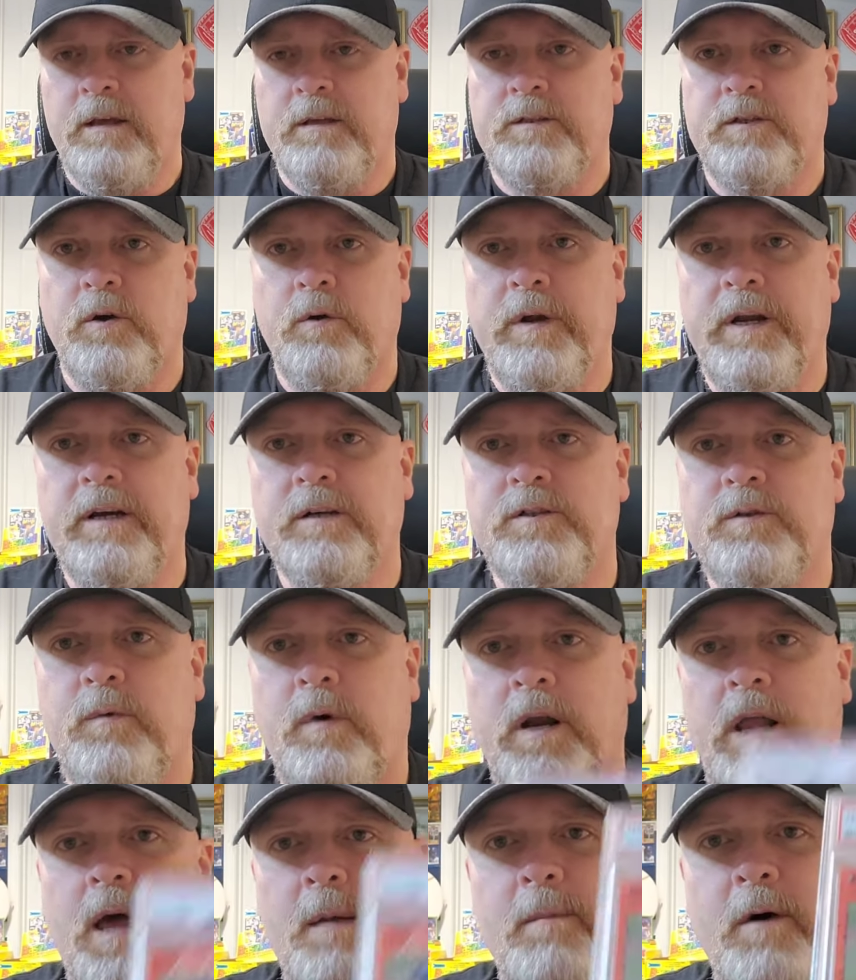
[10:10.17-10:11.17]
So here's
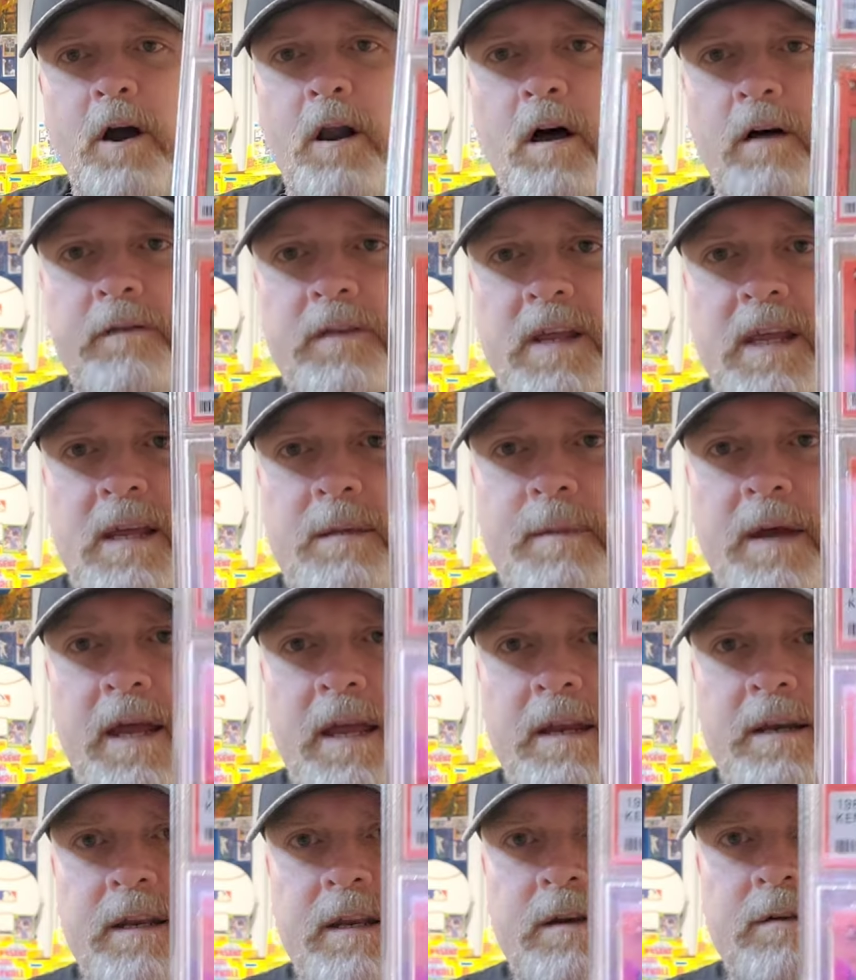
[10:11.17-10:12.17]
one I bought off of
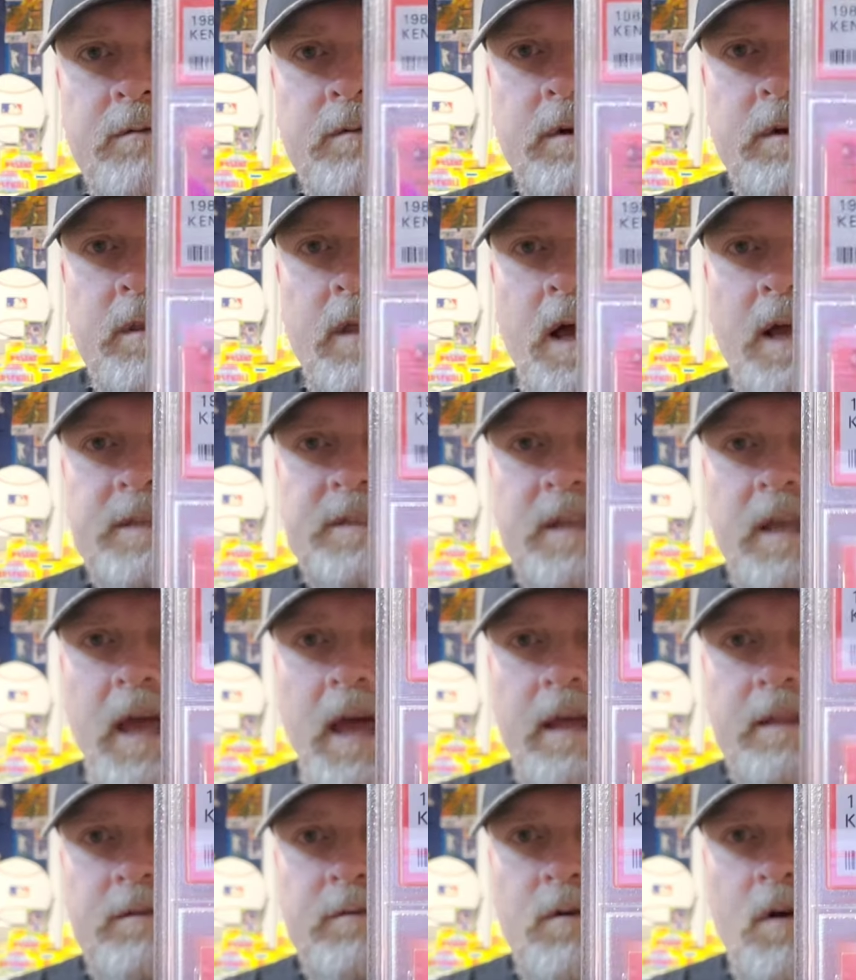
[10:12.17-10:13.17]
eBay and didn't realize it
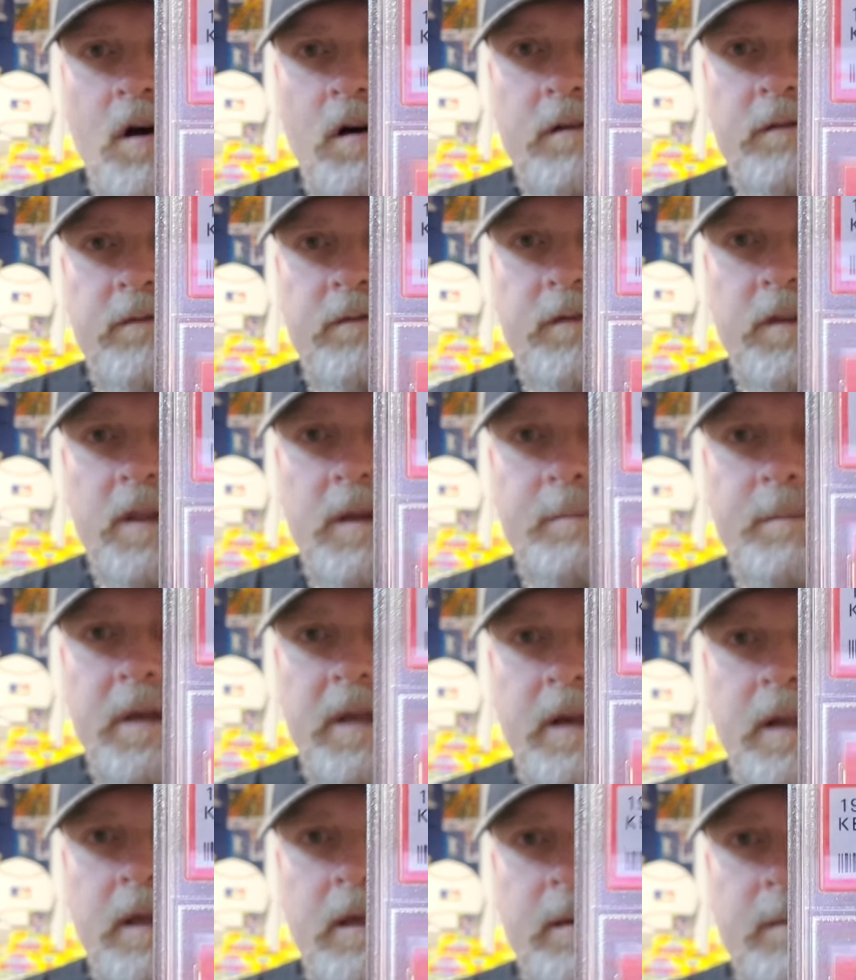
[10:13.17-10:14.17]
had the wrong flip
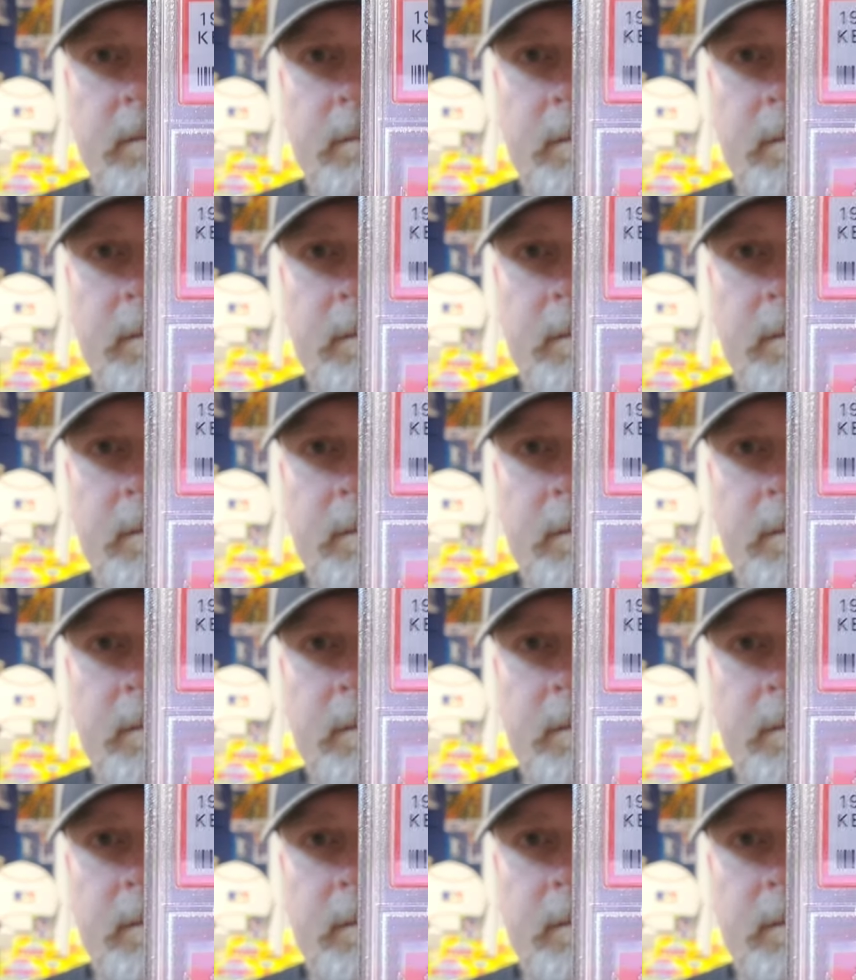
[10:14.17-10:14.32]
in it.